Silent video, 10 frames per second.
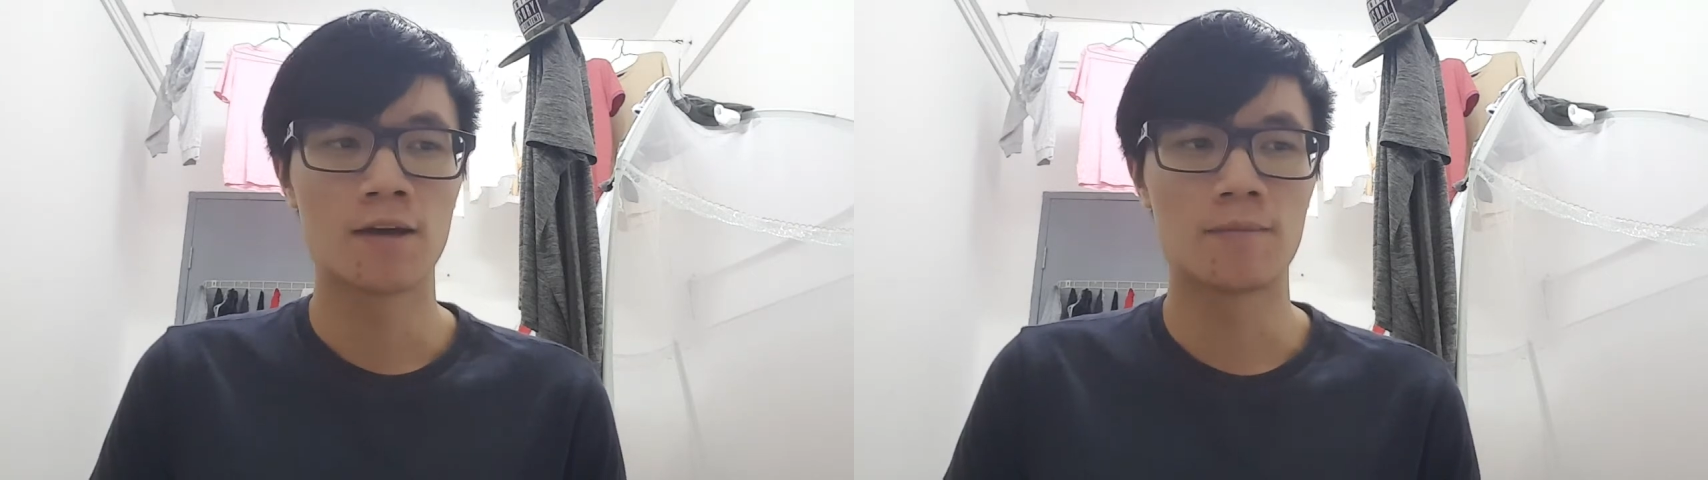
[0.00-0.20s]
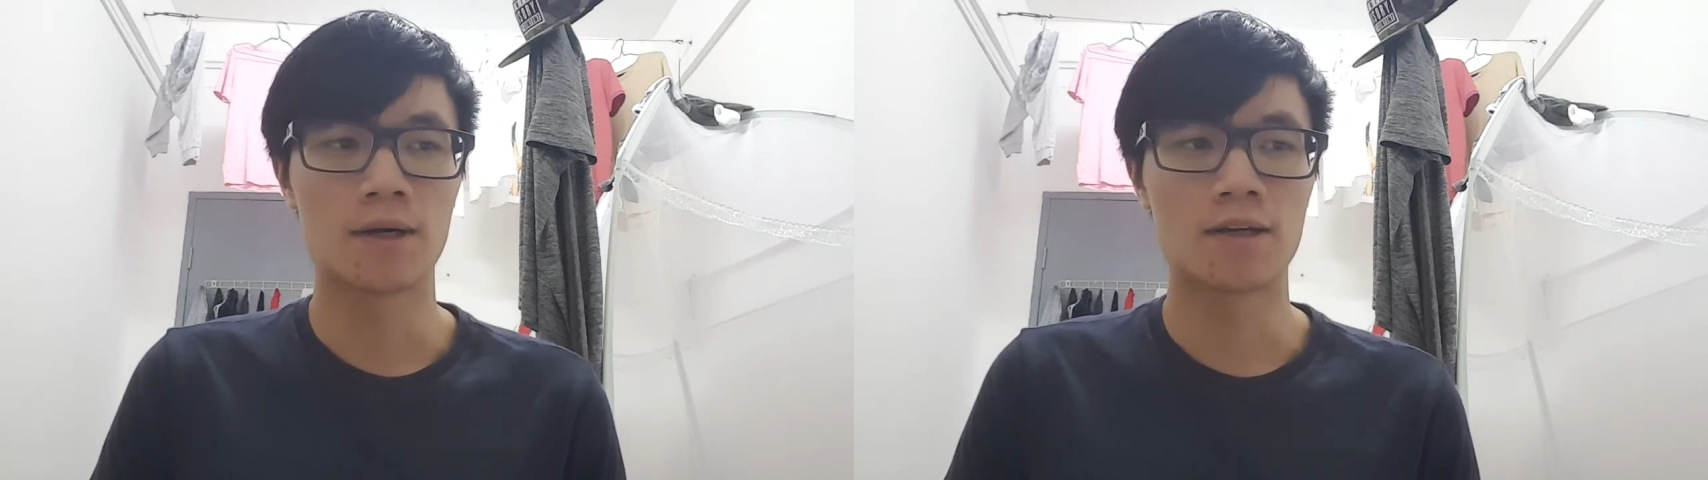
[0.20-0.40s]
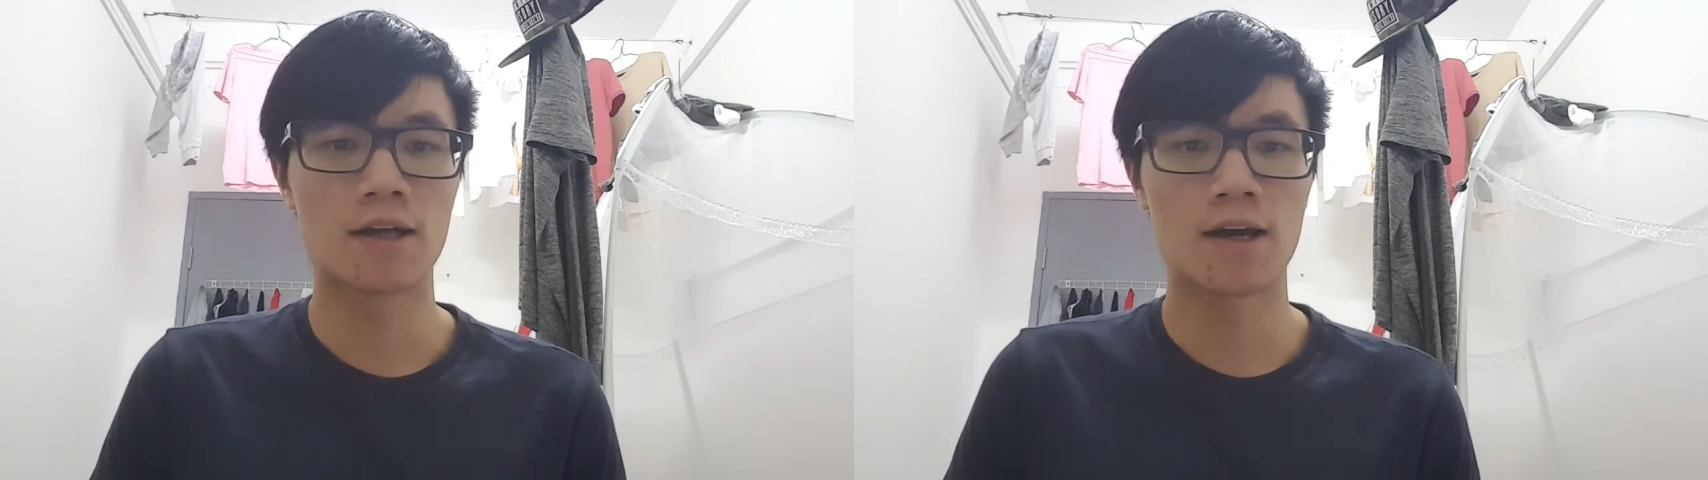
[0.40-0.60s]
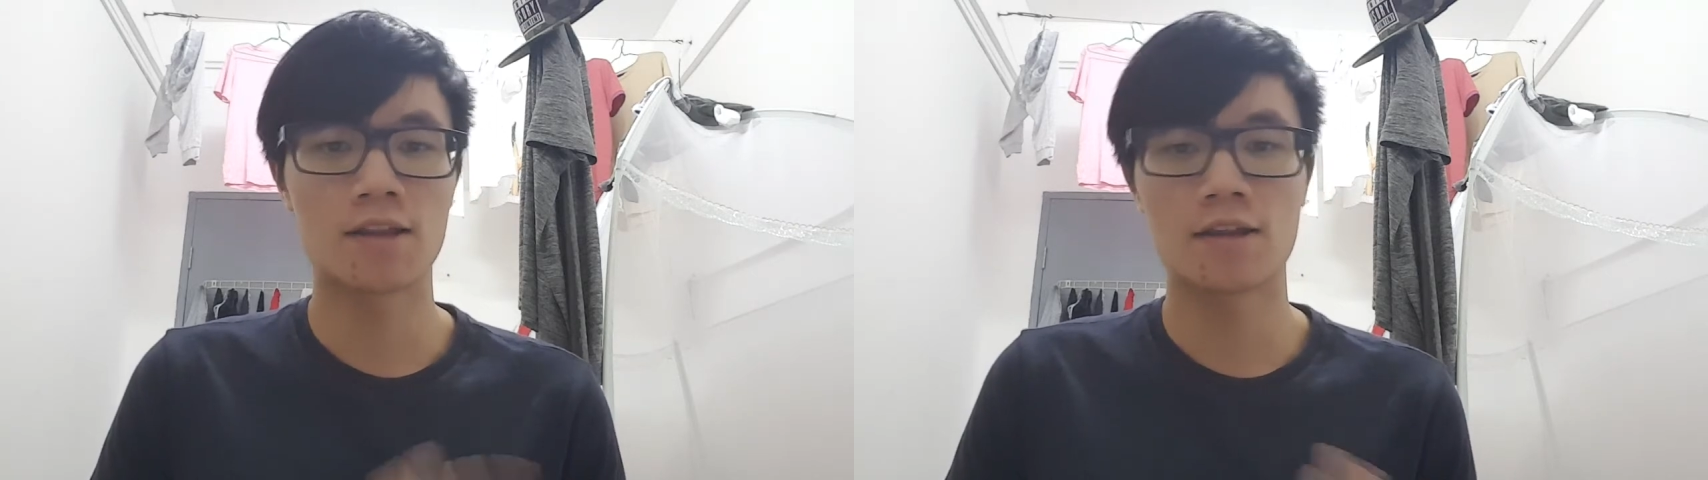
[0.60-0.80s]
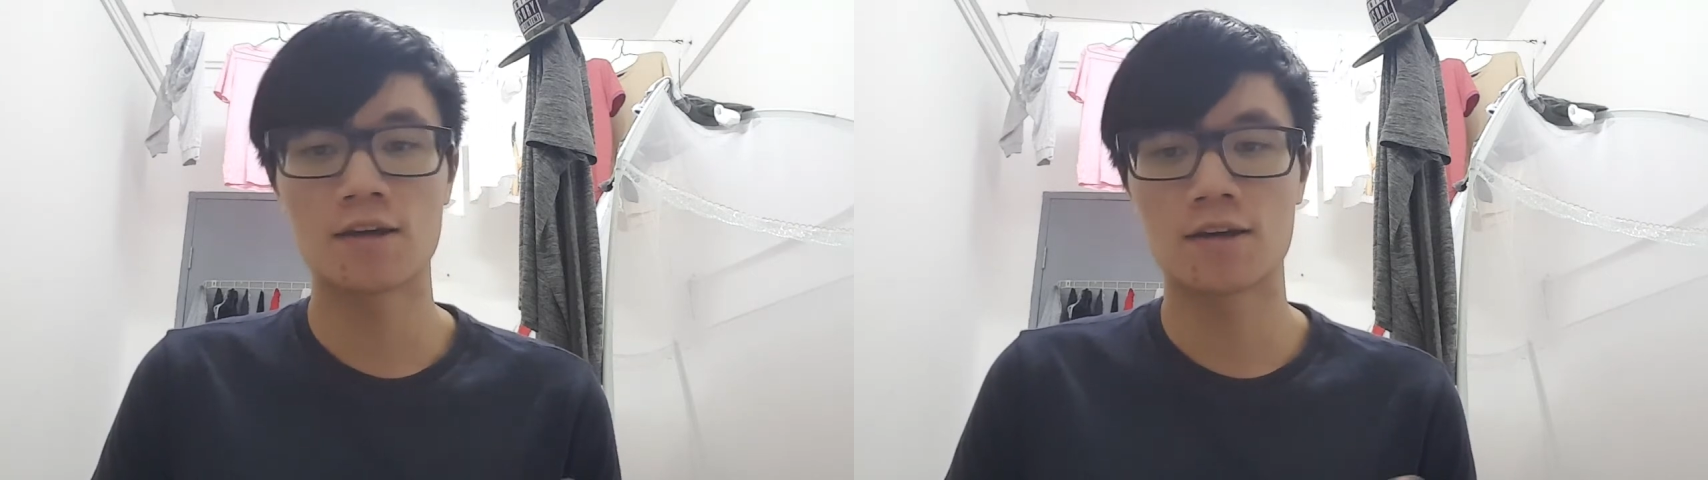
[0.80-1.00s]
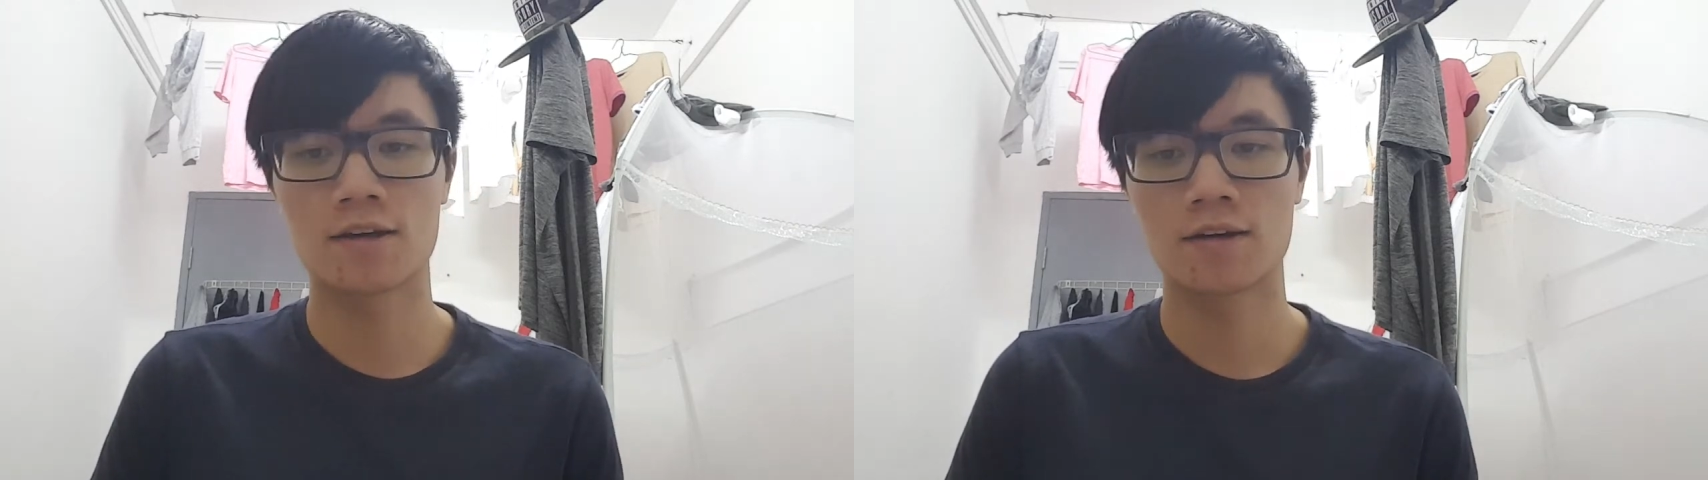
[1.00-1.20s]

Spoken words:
But I think